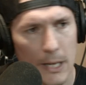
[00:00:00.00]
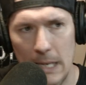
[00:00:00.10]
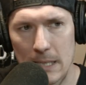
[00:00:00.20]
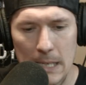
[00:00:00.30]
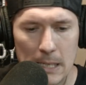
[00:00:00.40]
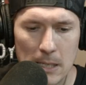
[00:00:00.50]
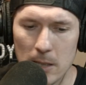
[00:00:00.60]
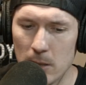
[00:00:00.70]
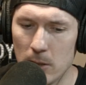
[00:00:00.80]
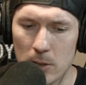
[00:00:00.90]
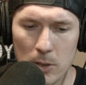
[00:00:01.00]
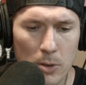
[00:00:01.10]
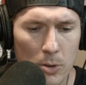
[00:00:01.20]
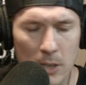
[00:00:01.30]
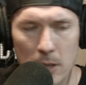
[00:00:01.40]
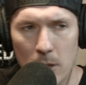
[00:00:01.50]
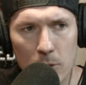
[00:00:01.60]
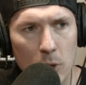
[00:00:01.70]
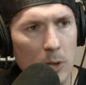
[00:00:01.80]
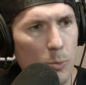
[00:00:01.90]
It's easy to use, and
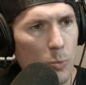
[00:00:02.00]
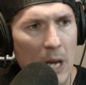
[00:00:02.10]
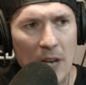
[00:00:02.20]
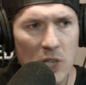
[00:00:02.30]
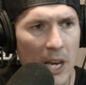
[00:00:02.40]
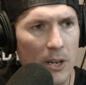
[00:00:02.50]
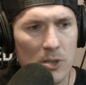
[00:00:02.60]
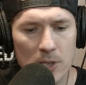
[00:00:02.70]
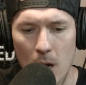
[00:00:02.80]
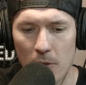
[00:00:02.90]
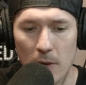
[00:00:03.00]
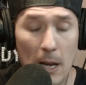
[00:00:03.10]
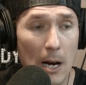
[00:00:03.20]
you can educate yourself.